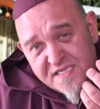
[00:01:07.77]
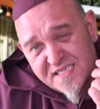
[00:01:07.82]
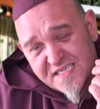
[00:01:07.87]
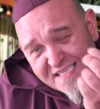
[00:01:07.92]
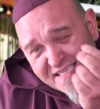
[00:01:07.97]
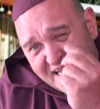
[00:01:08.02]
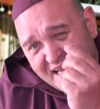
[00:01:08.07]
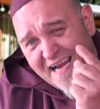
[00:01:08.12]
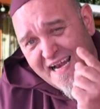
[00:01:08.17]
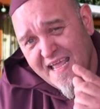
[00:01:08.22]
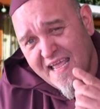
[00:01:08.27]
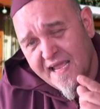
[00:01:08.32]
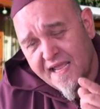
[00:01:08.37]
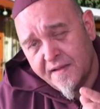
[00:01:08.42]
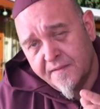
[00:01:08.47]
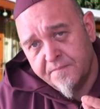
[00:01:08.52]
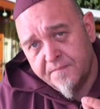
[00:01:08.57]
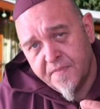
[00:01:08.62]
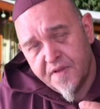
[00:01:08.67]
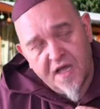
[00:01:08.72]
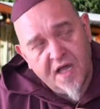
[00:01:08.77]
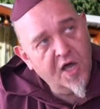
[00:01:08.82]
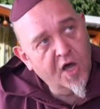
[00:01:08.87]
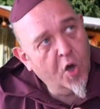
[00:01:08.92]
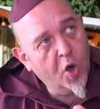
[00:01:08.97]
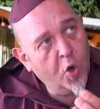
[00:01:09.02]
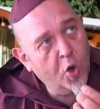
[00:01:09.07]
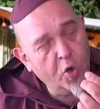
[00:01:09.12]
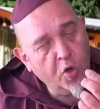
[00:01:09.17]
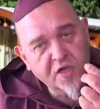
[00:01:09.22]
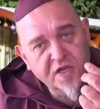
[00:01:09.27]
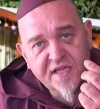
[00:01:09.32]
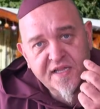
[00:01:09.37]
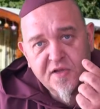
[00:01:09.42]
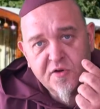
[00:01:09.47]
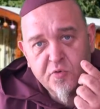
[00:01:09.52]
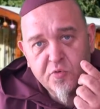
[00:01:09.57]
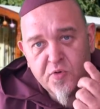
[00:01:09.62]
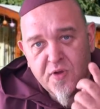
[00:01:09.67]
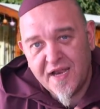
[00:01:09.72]
stealing a
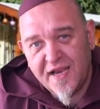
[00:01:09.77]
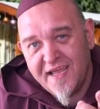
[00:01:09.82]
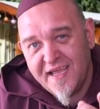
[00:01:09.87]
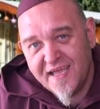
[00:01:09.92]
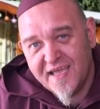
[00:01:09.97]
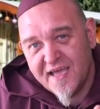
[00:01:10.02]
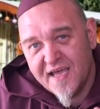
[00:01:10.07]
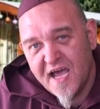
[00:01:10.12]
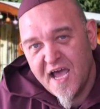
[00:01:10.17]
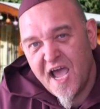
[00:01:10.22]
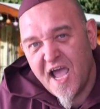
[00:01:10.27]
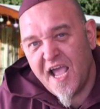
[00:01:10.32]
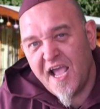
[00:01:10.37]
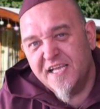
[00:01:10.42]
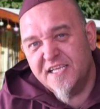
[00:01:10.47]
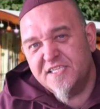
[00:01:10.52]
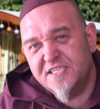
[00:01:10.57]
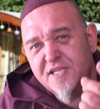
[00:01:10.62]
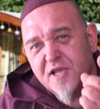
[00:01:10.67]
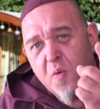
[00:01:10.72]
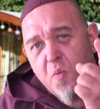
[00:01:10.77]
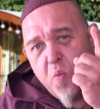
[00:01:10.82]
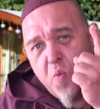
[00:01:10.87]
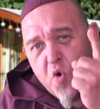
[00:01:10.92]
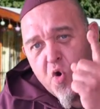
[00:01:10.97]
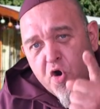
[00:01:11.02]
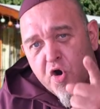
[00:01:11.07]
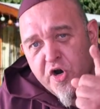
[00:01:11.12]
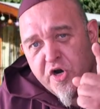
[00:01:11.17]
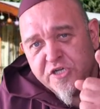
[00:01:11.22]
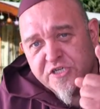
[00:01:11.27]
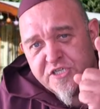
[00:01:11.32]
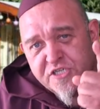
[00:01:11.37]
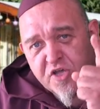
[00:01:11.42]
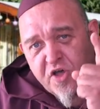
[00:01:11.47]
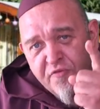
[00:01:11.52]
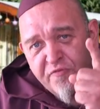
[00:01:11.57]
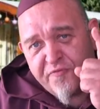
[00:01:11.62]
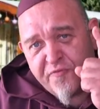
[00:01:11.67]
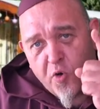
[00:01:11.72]
holy relic is the
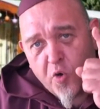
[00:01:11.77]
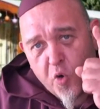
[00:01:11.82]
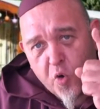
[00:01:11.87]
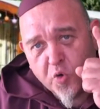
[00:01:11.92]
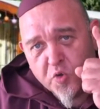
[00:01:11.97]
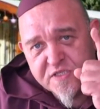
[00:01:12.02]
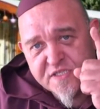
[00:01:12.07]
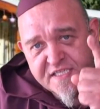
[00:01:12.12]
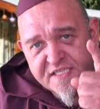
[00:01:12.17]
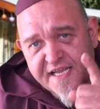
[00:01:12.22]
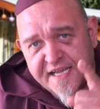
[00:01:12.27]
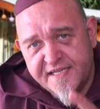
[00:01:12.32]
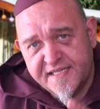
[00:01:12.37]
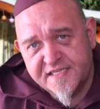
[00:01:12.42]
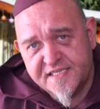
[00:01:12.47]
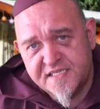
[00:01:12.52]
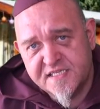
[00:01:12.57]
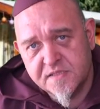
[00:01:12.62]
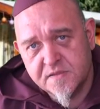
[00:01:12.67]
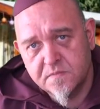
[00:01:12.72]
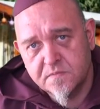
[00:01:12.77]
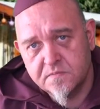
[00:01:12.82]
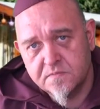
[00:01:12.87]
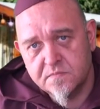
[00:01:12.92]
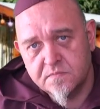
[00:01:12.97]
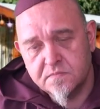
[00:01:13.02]
worst of all sins.